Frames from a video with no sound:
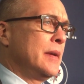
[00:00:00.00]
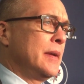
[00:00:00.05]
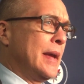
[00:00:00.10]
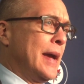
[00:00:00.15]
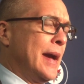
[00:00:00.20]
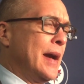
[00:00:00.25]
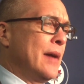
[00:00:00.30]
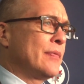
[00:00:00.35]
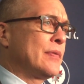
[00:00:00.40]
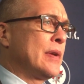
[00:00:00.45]

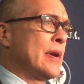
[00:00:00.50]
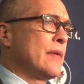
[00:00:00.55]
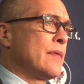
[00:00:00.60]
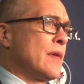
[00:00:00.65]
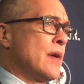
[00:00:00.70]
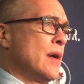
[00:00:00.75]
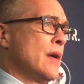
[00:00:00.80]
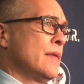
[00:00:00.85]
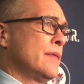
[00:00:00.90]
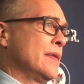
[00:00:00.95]
you have to
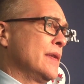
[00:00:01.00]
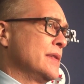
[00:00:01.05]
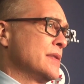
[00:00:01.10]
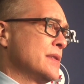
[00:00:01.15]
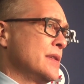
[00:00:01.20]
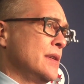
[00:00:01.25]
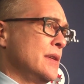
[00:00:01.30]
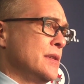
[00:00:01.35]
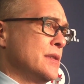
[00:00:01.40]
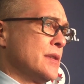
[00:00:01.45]
have
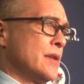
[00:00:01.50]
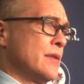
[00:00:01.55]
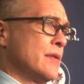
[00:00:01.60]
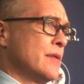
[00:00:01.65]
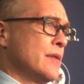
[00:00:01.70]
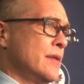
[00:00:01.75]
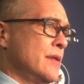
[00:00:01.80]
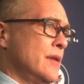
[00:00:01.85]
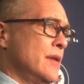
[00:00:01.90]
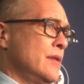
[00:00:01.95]
confidence in each
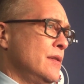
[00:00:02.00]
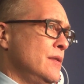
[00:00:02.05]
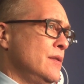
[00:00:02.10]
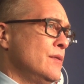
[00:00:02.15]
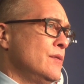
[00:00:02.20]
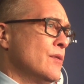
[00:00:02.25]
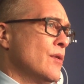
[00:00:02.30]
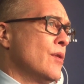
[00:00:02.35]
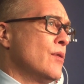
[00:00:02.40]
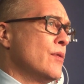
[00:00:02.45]
other, and
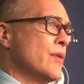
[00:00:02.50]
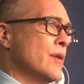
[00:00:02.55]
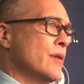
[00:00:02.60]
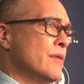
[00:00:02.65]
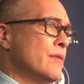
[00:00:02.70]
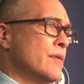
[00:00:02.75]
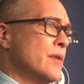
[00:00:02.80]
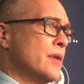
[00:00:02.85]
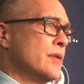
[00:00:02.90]
you know that,